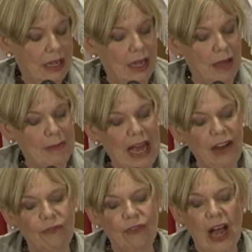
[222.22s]
Um,
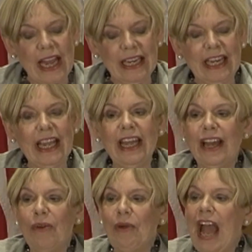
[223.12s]
and finally,
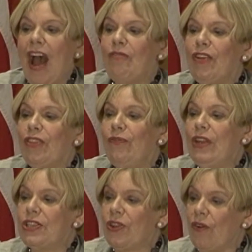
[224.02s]
we have the
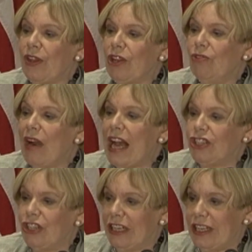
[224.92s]
philosophical
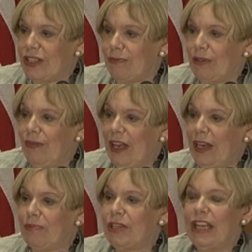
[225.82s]
rationalism
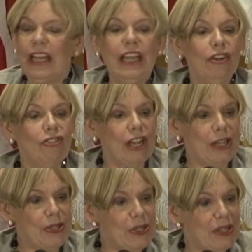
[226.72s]
developed in
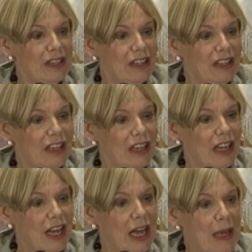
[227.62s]
Greece,
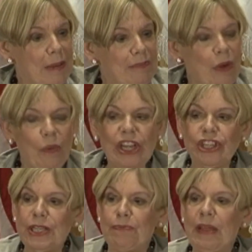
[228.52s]
um,
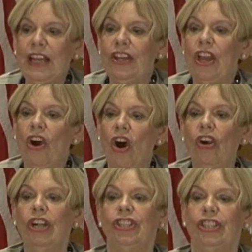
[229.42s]
which has been the
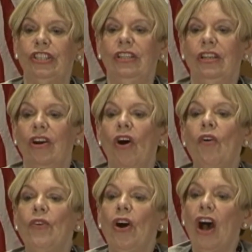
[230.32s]
origin
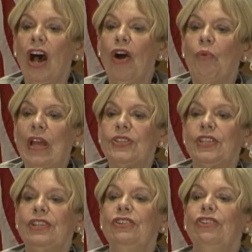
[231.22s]
of uh,
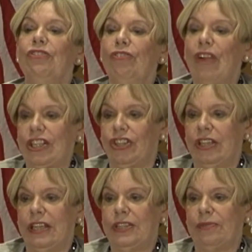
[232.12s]
Western
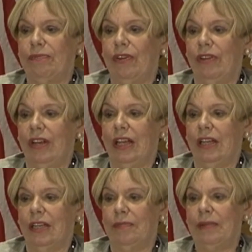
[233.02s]
rationalism
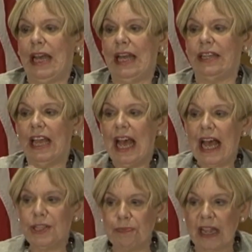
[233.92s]
um, and
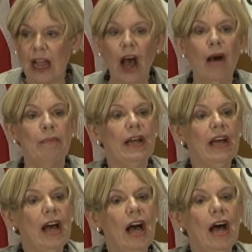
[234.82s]
has become
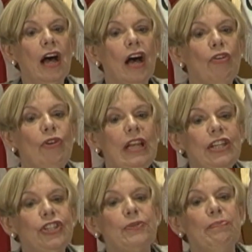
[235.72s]
uh, a
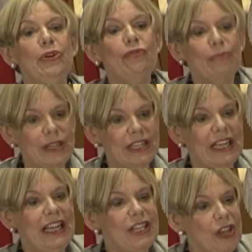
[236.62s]
religious movement
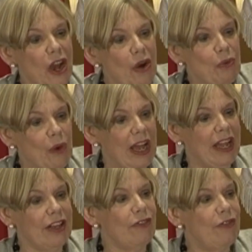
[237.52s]
in its own
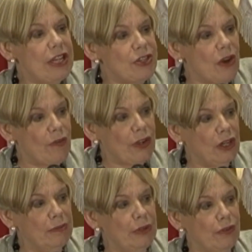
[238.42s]
way, a
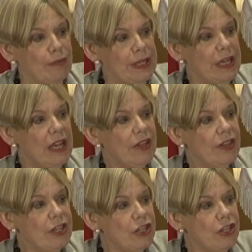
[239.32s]
philosophical movement that